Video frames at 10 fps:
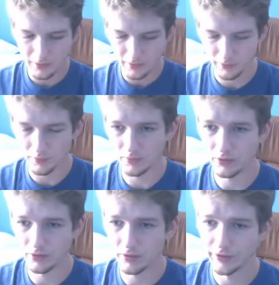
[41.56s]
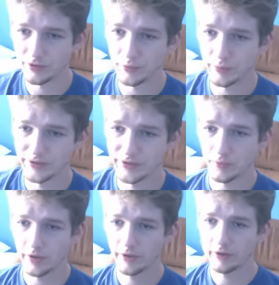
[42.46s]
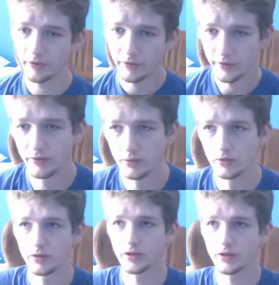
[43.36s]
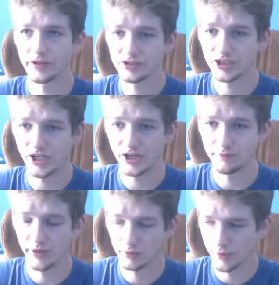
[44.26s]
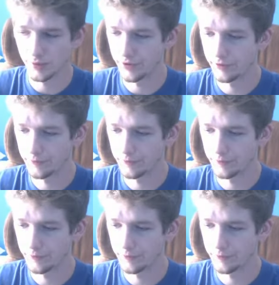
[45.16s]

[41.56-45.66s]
it won't look like twisted wire. It'll look like chainmail wire.